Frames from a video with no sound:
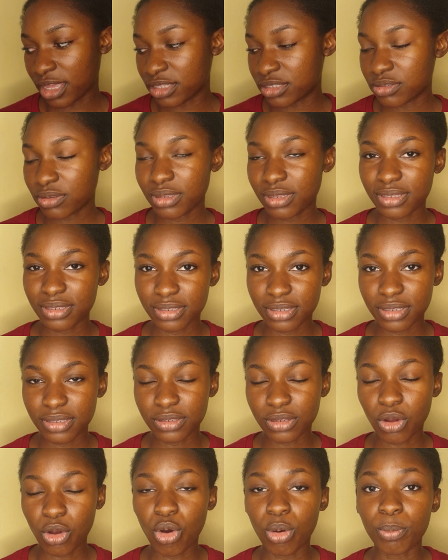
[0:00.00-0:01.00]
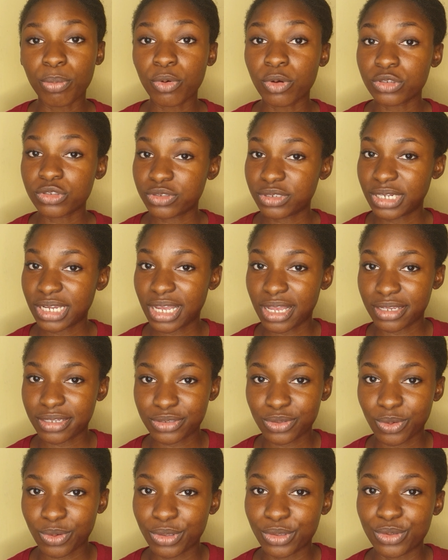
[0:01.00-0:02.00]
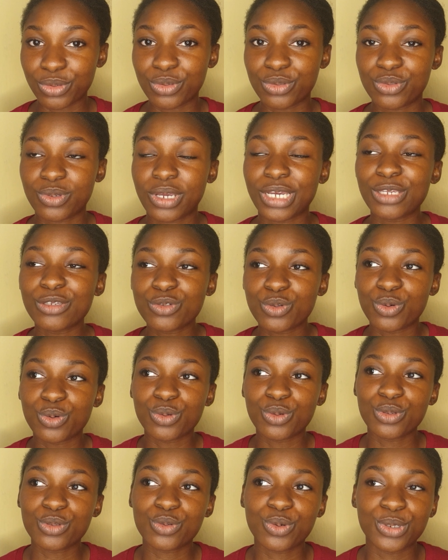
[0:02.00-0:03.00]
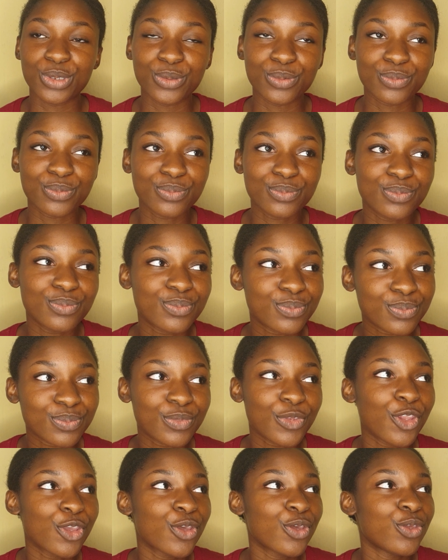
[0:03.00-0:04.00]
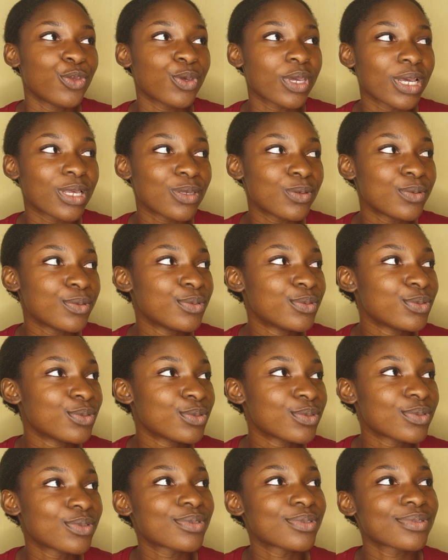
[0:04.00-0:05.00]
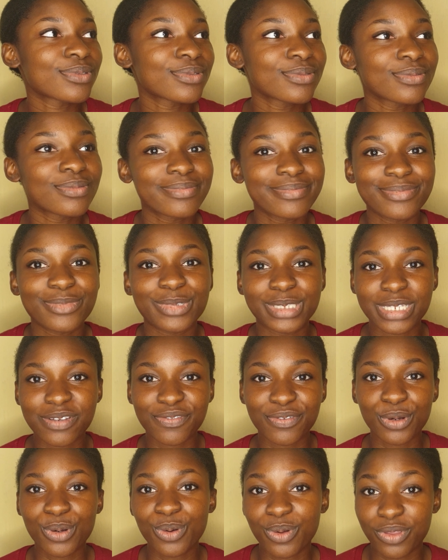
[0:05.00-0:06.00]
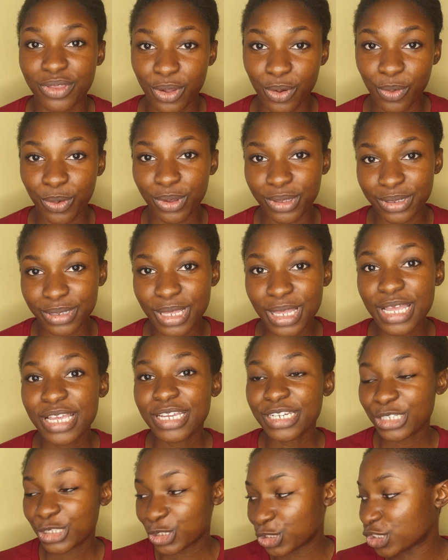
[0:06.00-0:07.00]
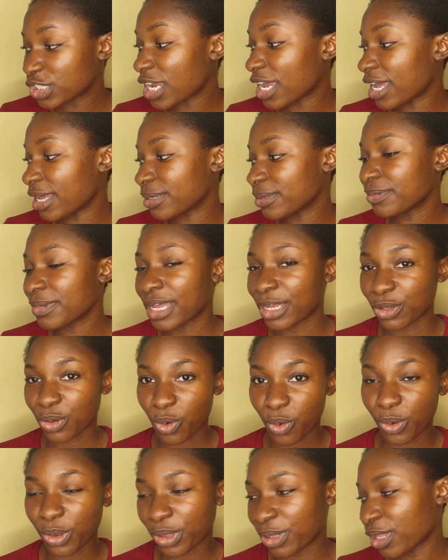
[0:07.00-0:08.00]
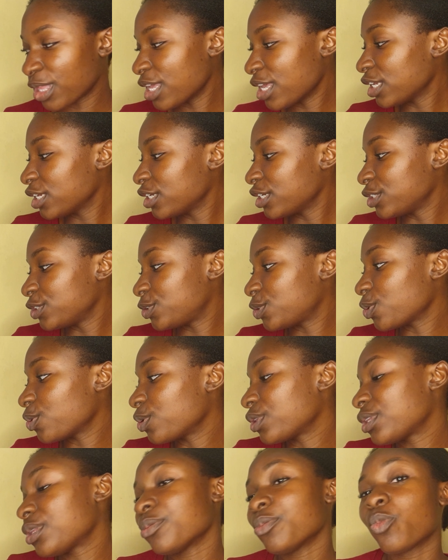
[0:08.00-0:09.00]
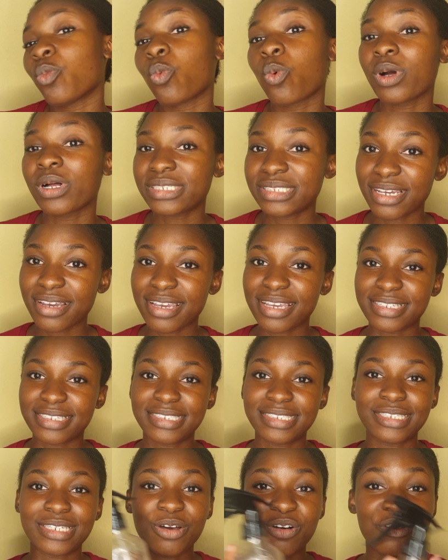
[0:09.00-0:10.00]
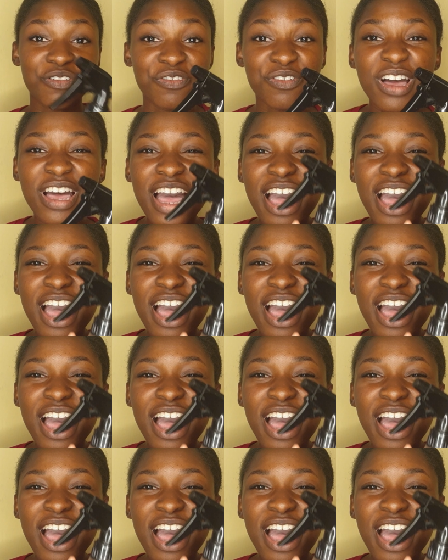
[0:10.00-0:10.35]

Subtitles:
it's not compulsory castor oil you use. You can use coconut oil. You can use whatever other oil, shea and oil. So the water itself,